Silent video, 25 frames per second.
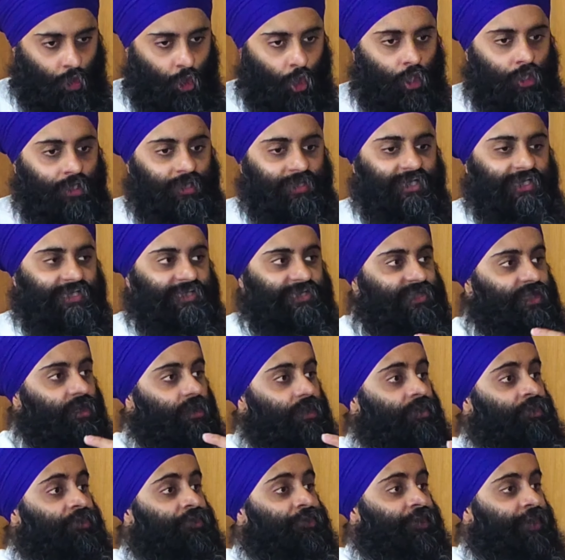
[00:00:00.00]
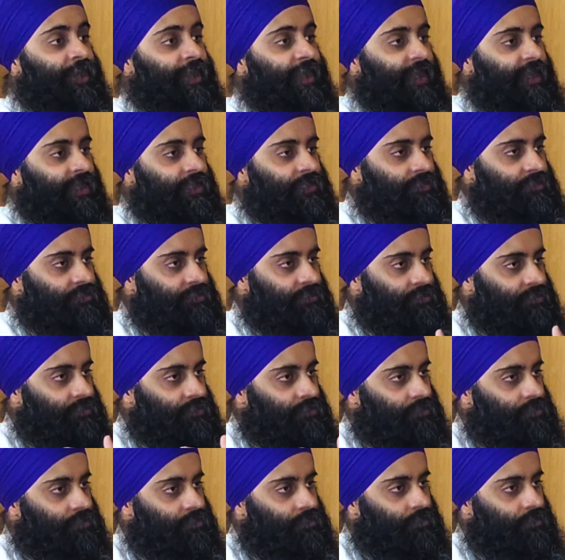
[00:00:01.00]
all these
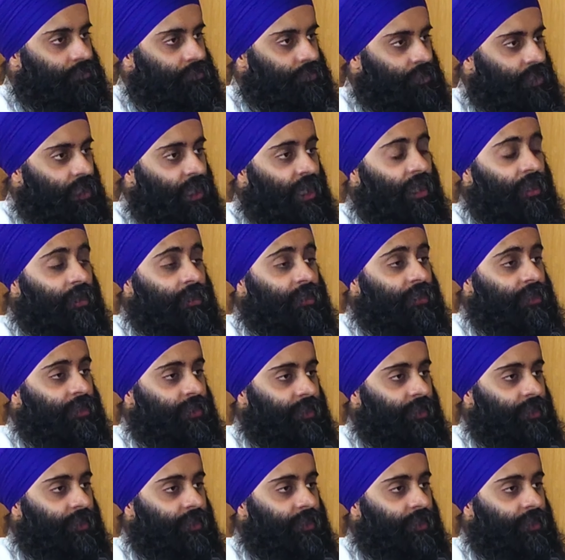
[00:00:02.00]
traits are